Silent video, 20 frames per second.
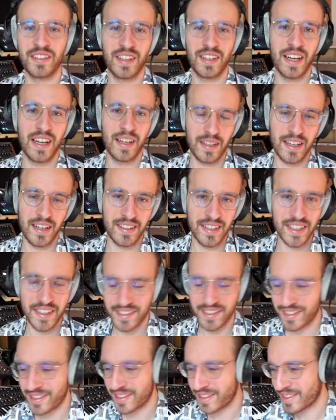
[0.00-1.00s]
At
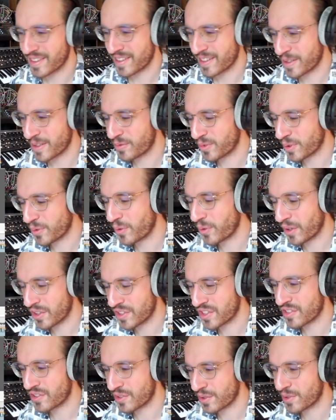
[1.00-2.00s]
least if we
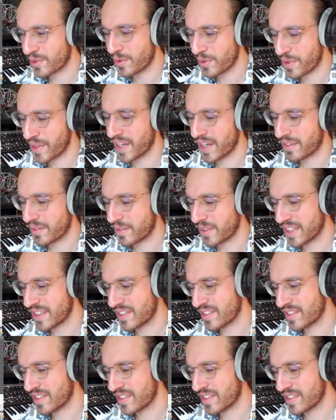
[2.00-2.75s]
wanted to do that, right?